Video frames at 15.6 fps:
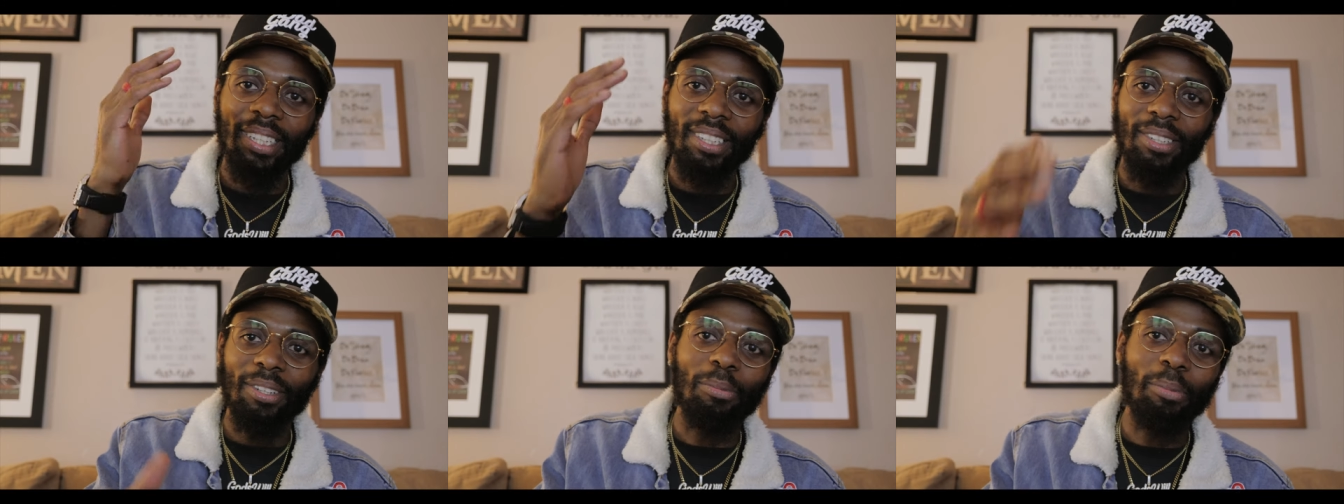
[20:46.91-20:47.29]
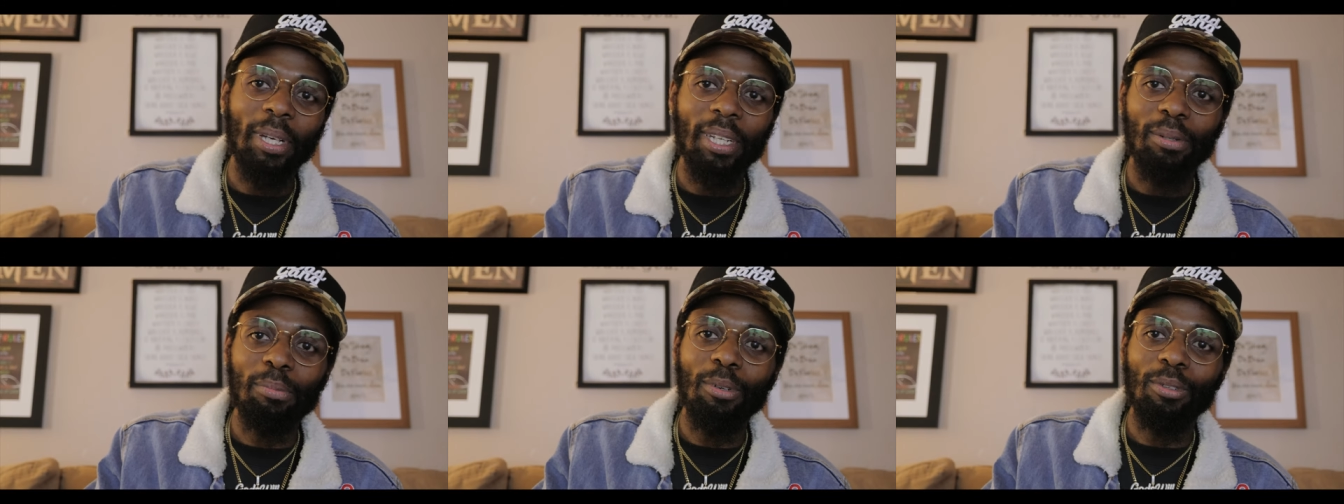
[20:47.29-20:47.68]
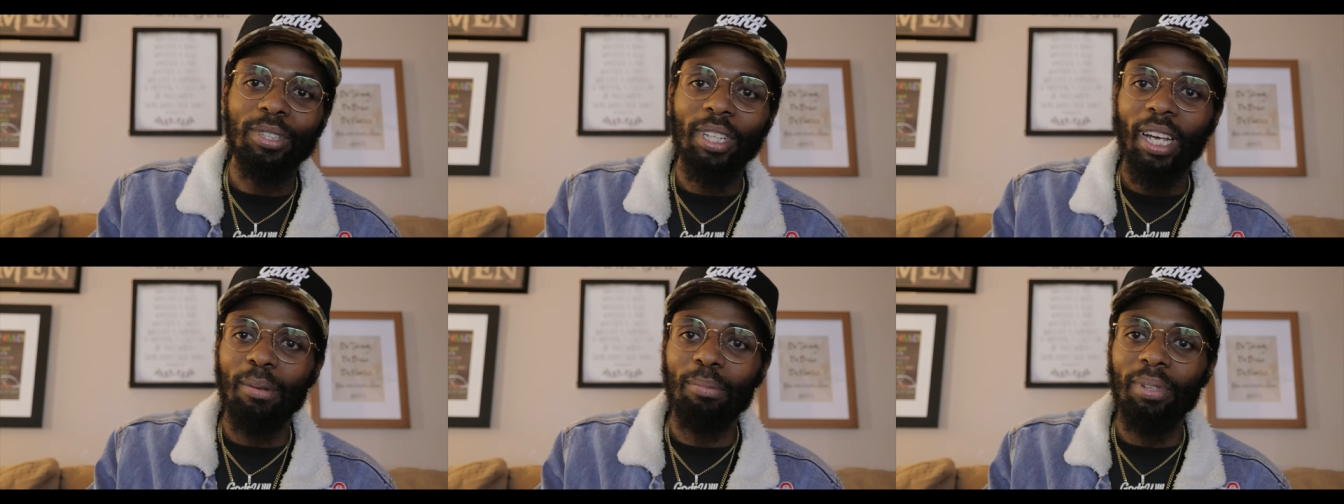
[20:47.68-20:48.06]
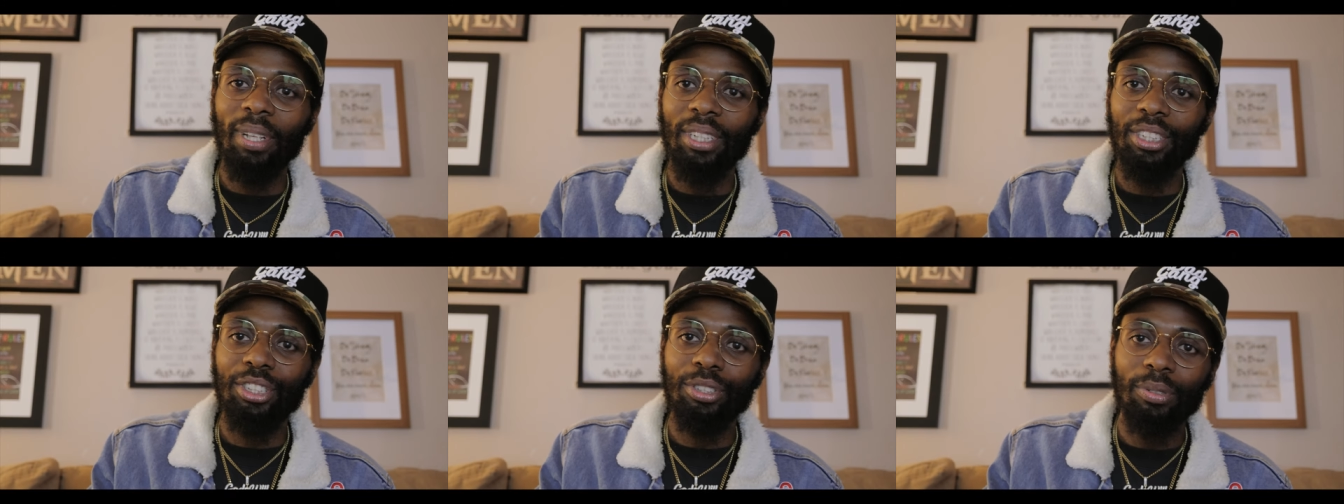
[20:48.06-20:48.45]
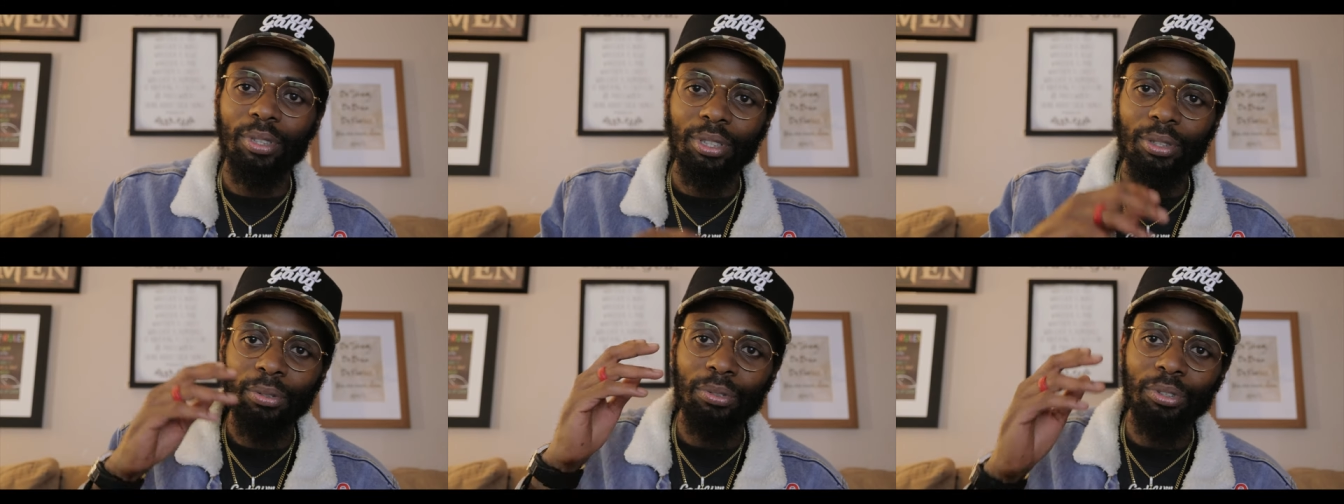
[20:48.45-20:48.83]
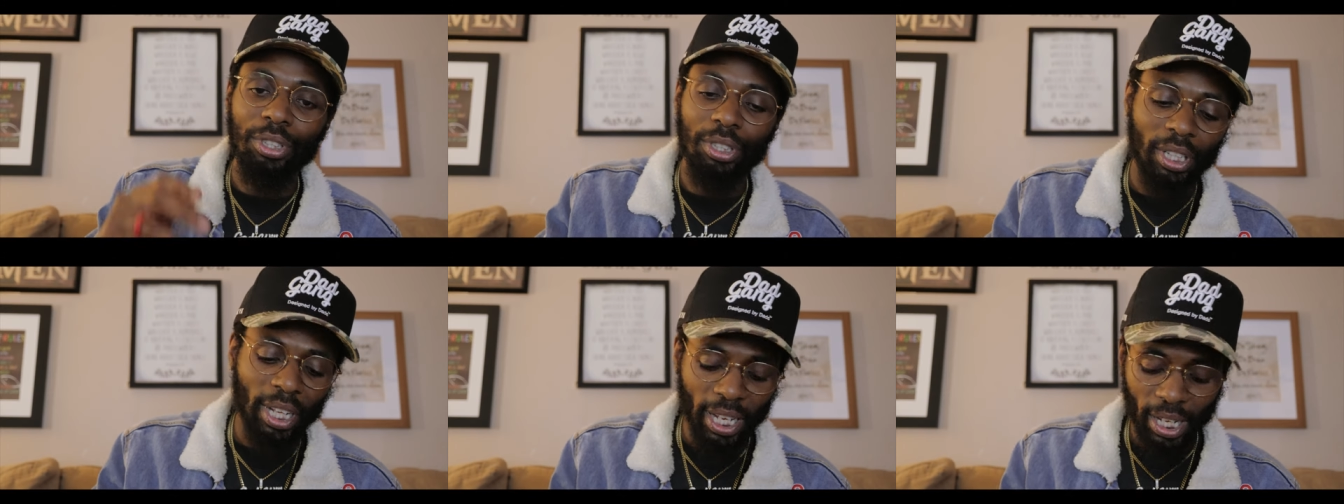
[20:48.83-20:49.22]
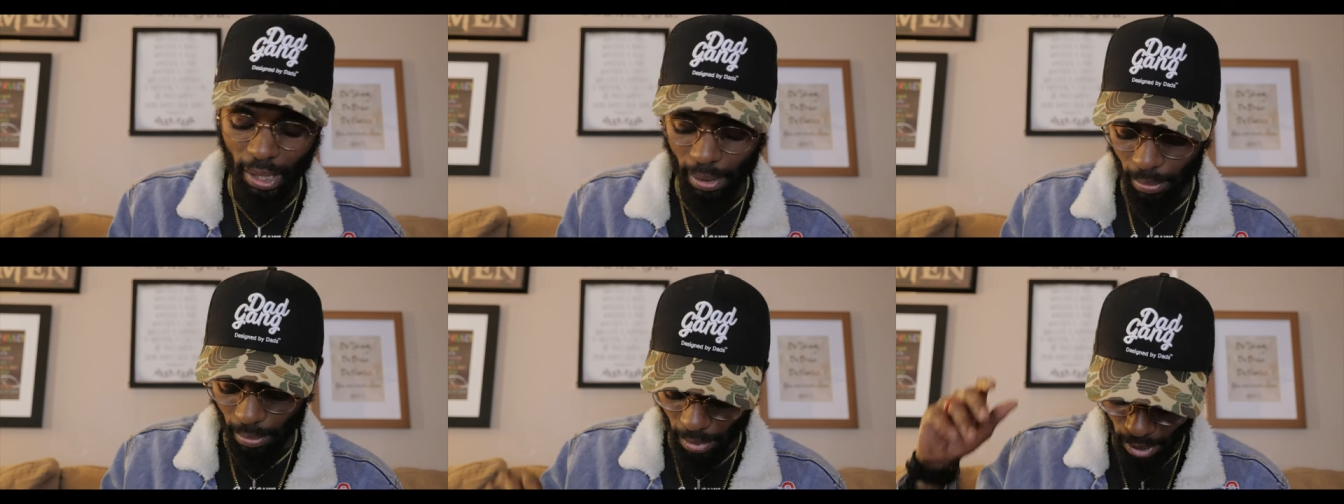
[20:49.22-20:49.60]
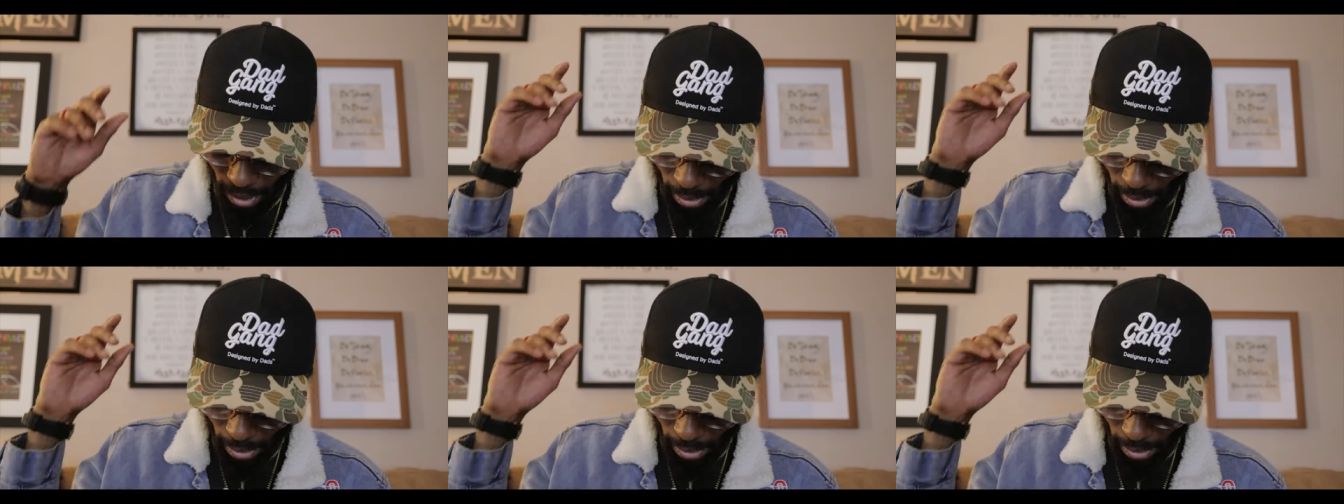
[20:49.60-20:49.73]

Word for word: you know, may the Most High bless you in Yahushua's name.